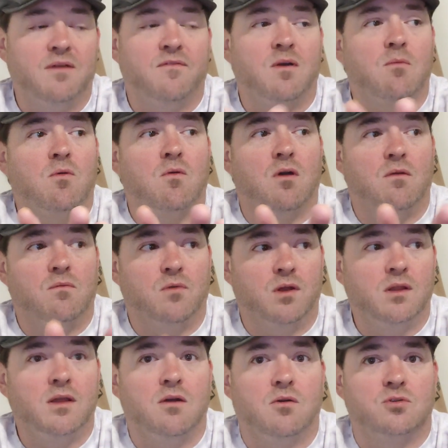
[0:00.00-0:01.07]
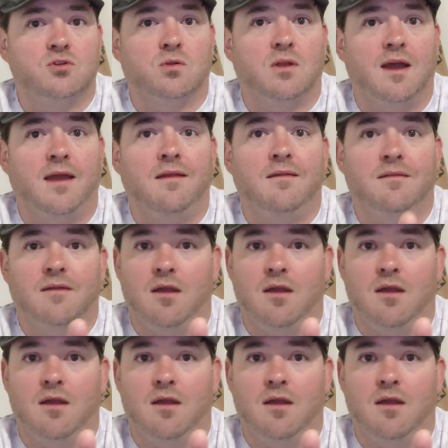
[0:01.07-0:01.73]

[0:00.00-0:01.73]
But if I'm going really ultralight,